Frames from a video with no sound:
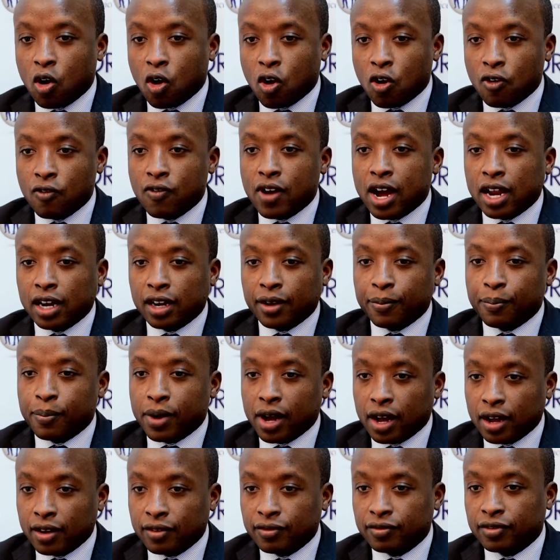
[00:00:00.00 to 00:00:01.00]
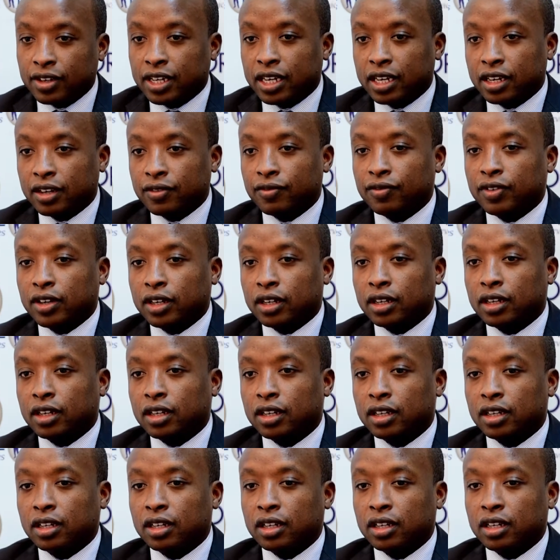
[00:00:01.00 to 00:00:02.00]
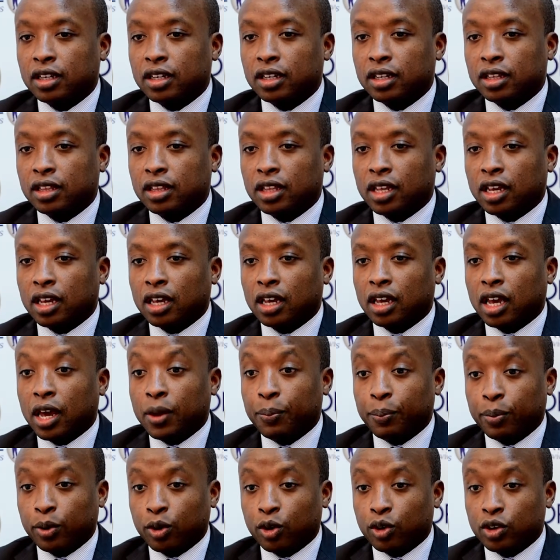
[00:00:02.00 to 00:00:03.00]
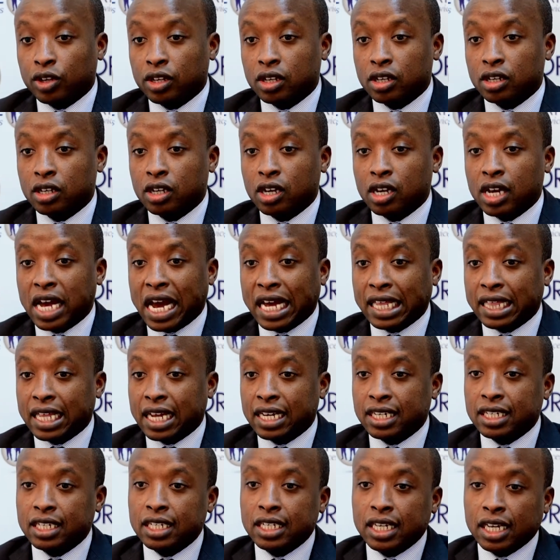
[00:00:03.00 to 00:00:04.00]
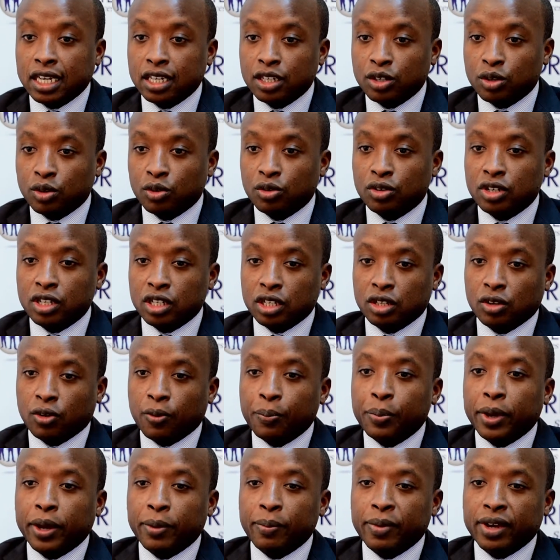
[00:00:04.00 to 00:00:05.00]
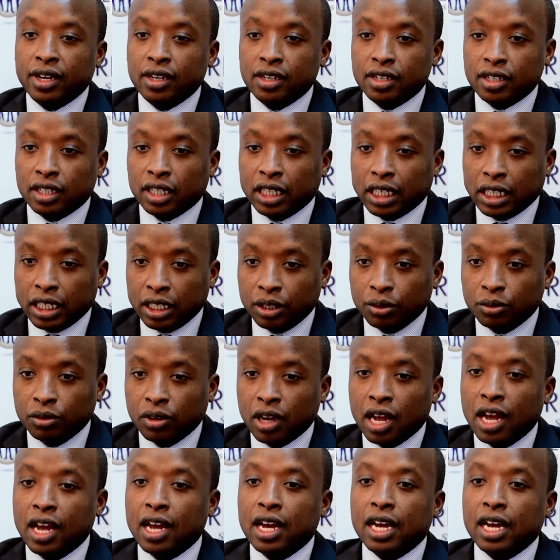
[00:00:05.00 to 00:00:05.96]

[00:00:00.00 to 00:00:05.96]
over and above giving the employee a 30 days notice or payment in lieu,